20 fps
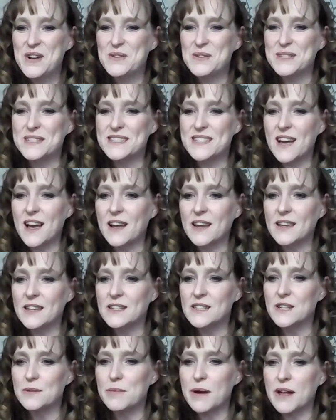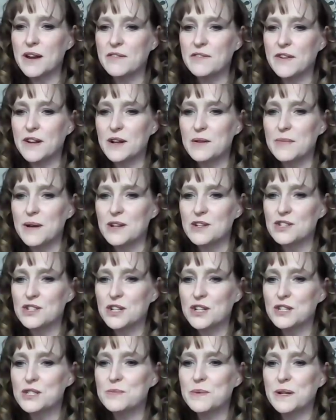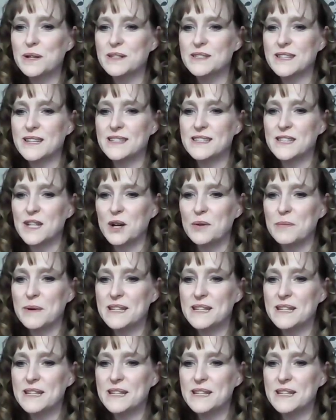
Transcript: was talking to about a friend about sugar sprinkles on soap.